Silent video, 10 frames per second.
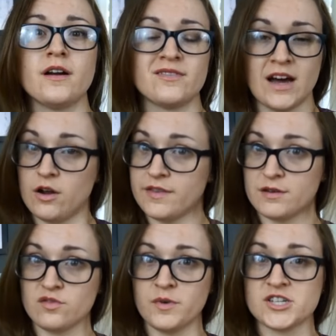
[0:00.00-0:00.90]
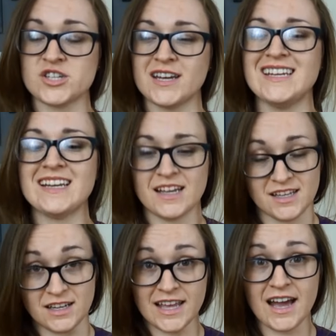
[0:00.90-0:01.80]
I've got all the information I need. I
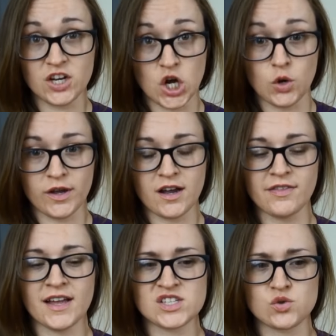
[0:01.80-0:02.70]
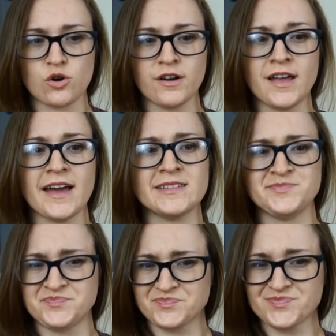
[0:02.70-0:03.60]
can get going on that story.
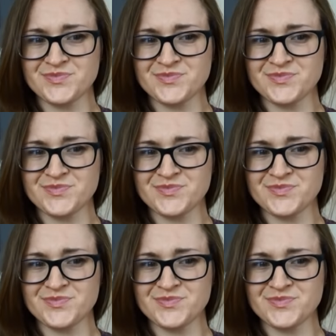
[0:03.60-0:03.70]
And